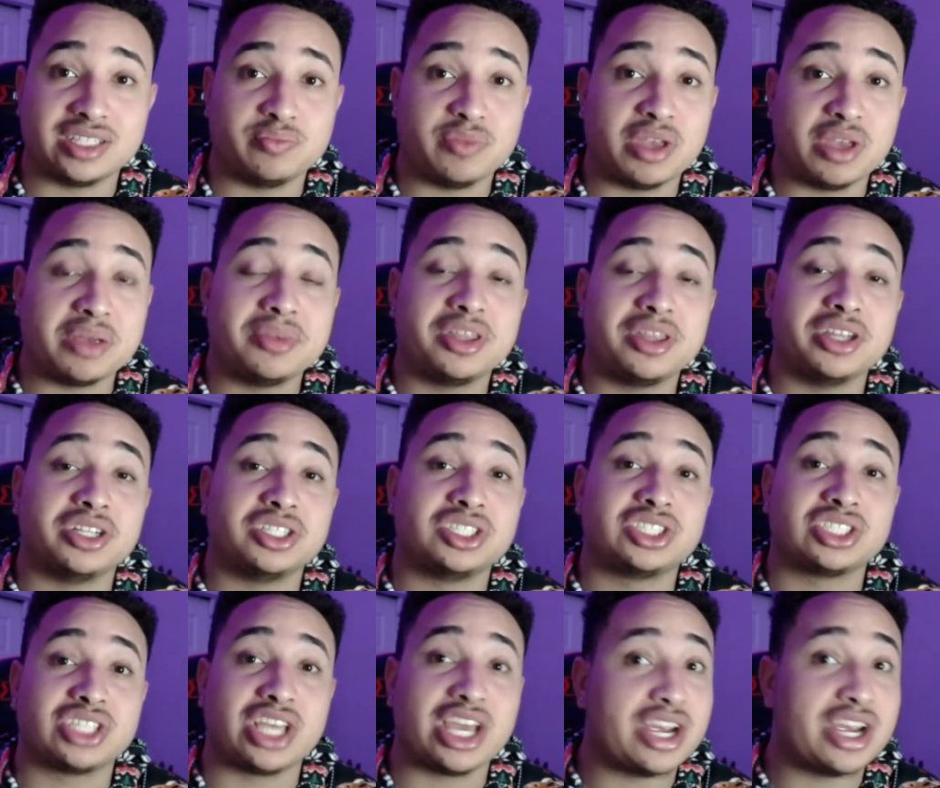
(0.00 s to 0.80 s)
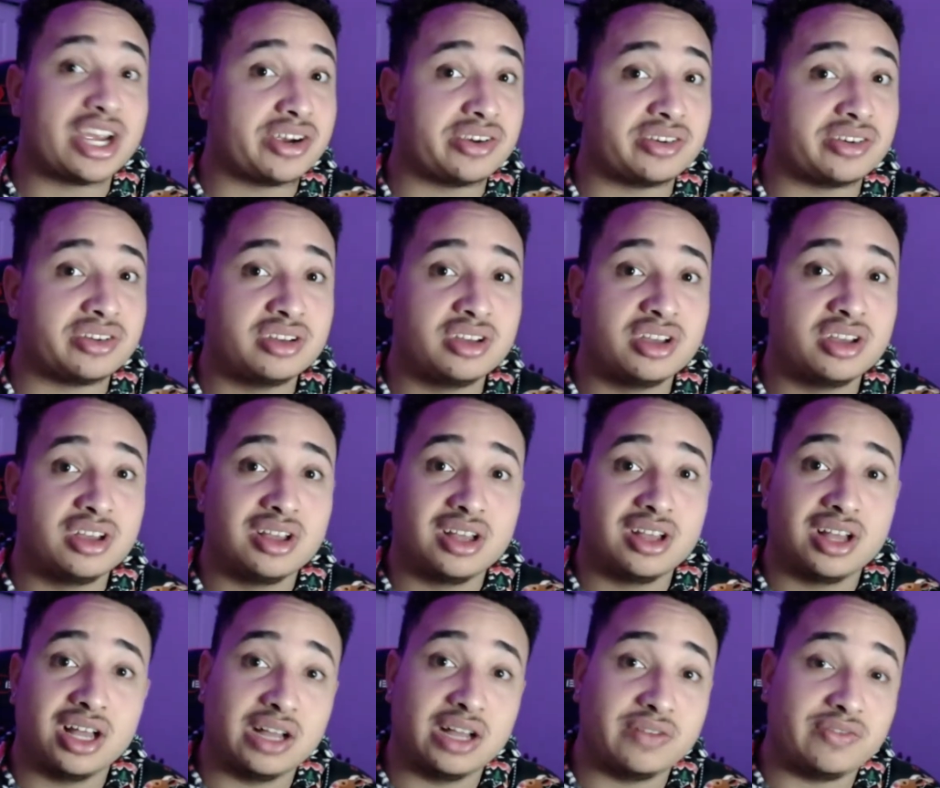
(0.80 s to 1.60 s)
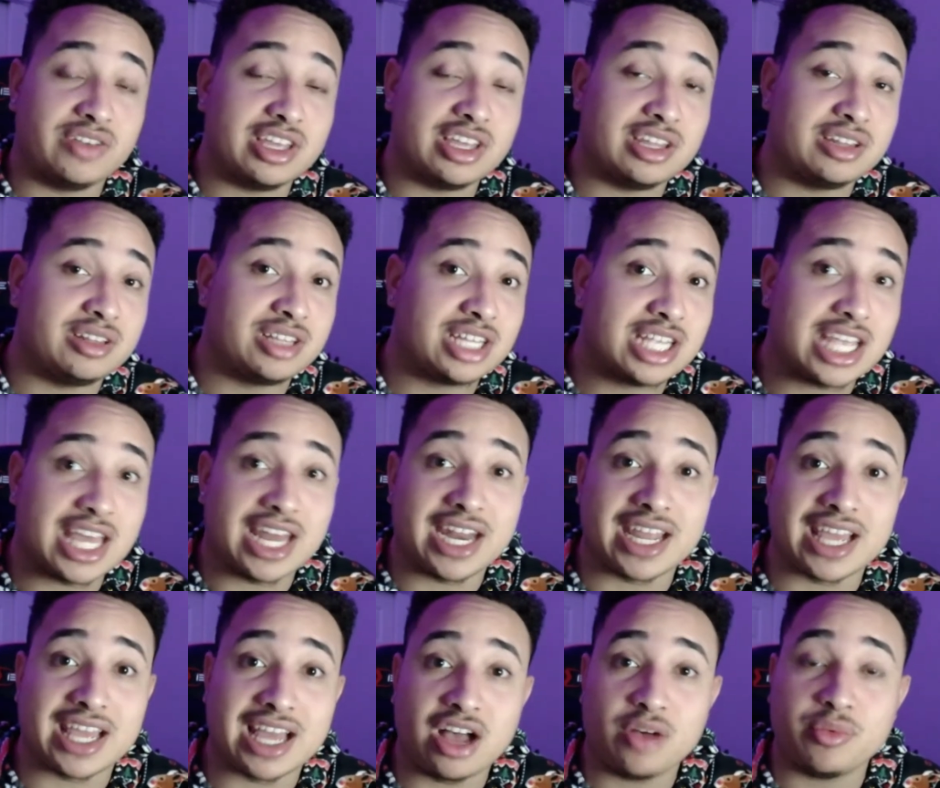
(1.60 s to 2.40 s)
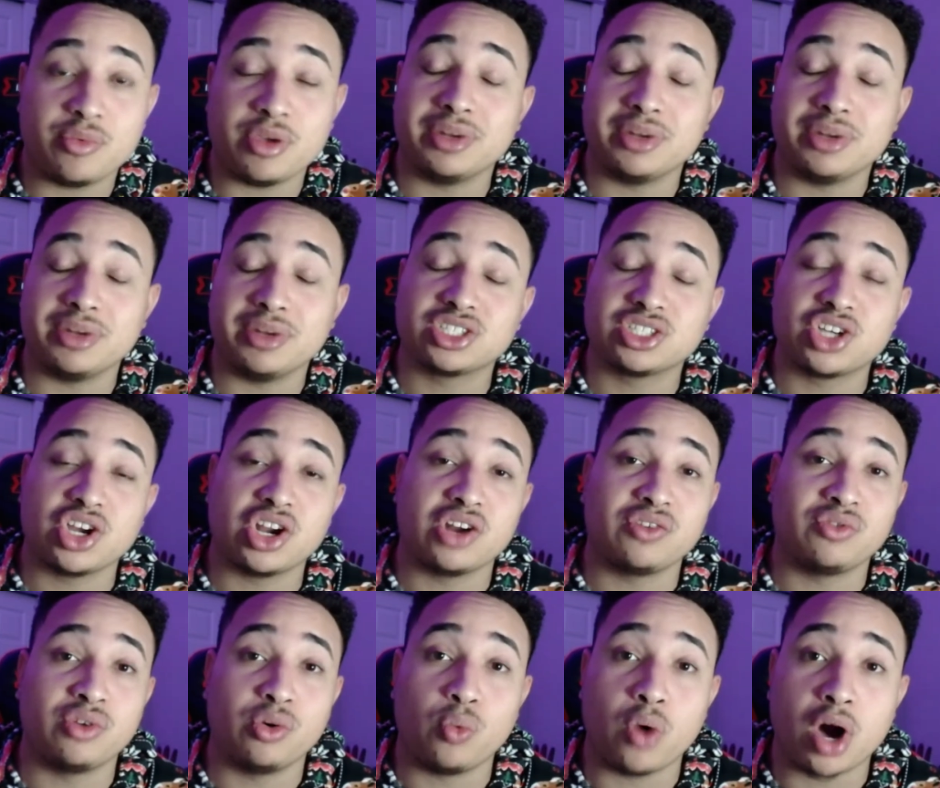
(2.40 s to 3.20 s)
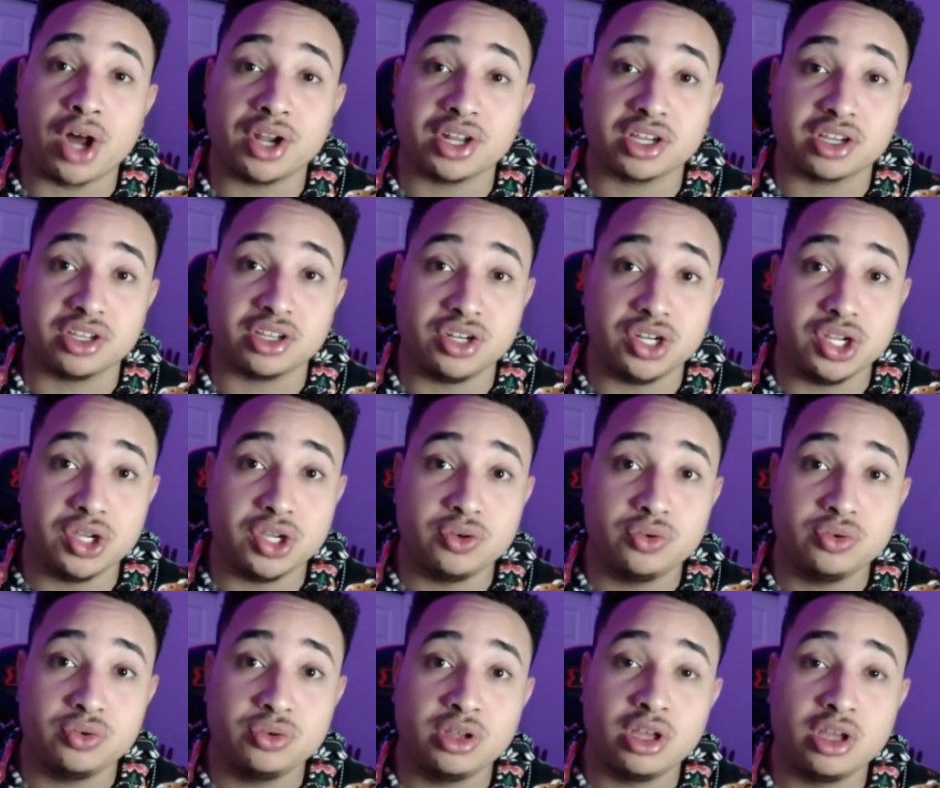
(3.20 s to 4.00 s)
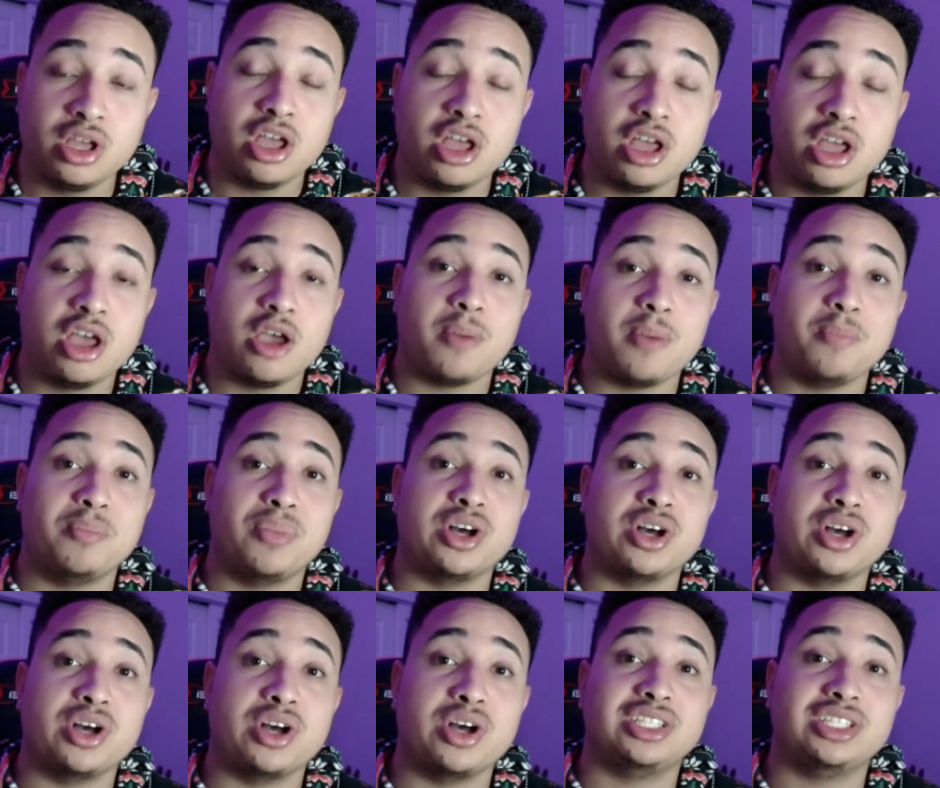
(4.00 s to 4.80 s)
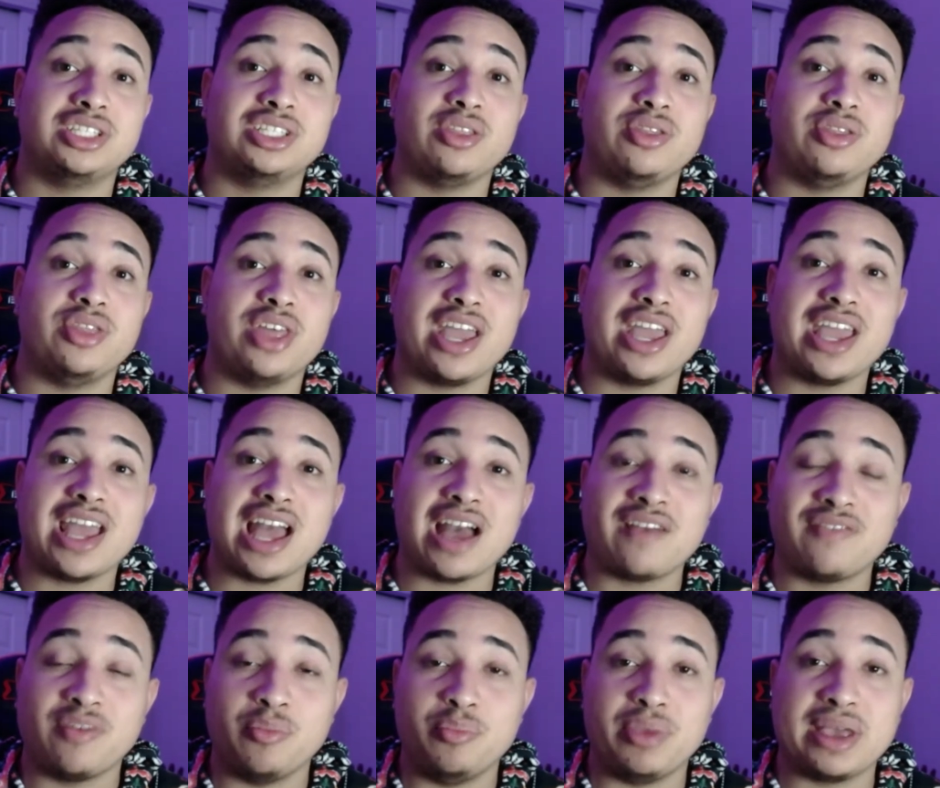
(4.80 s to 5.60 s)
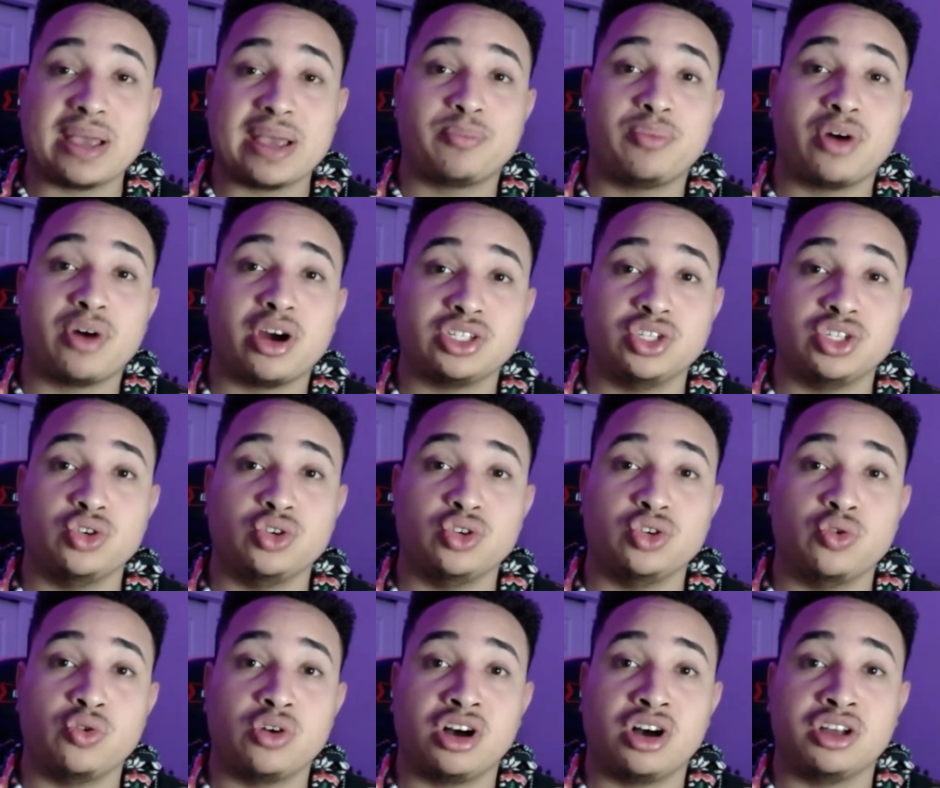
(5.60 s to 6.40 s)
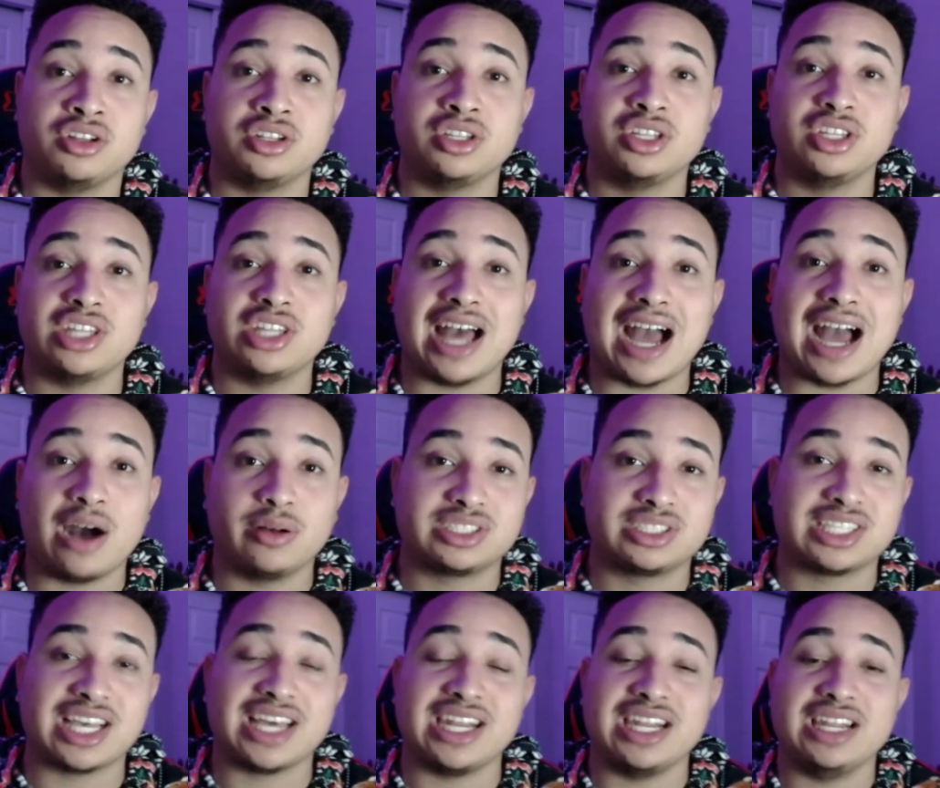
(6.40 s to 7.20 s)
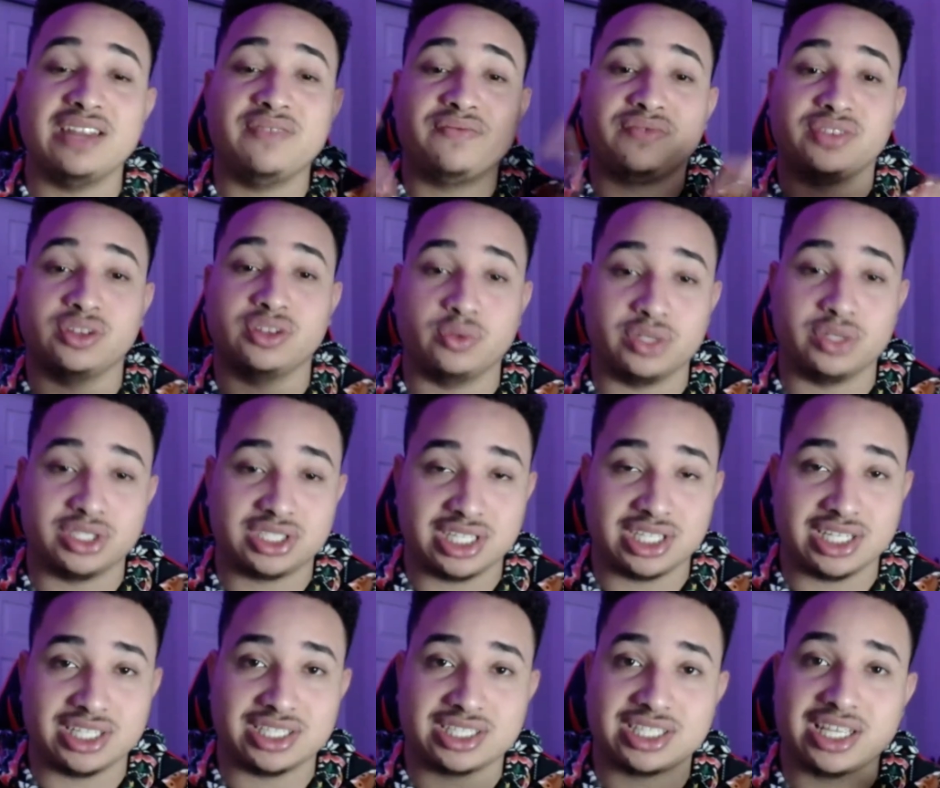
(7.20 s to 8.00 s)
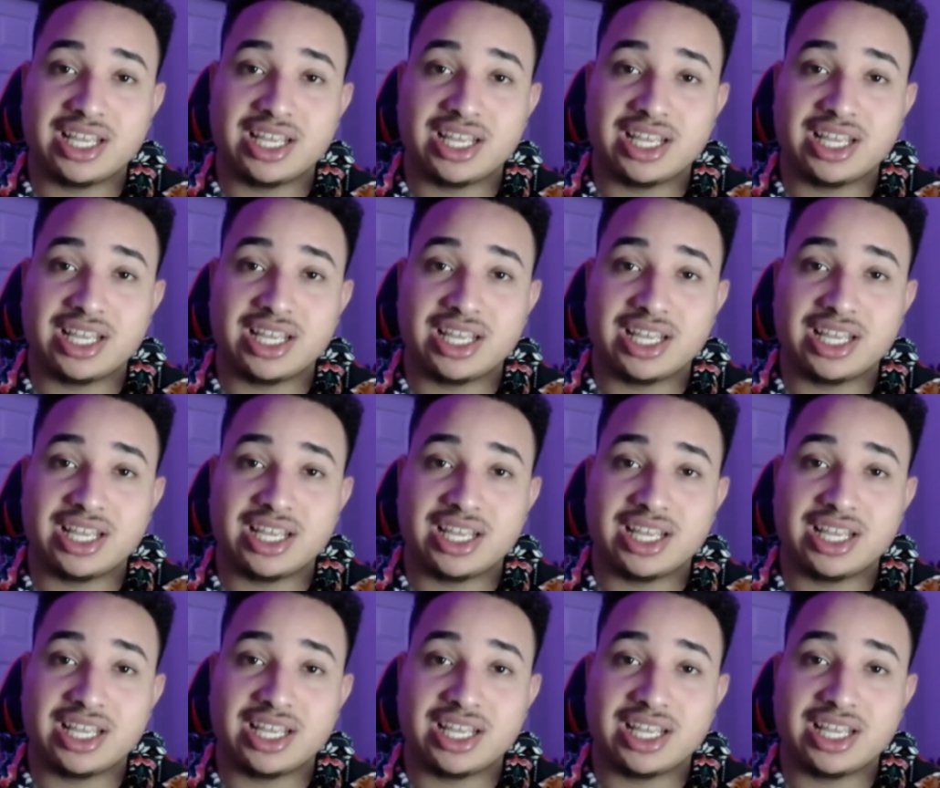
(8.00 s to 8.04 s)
Maybe they're scared of it getting out, maybe they're scared of what Wanda could do, but they have a big part to do on the outside influences,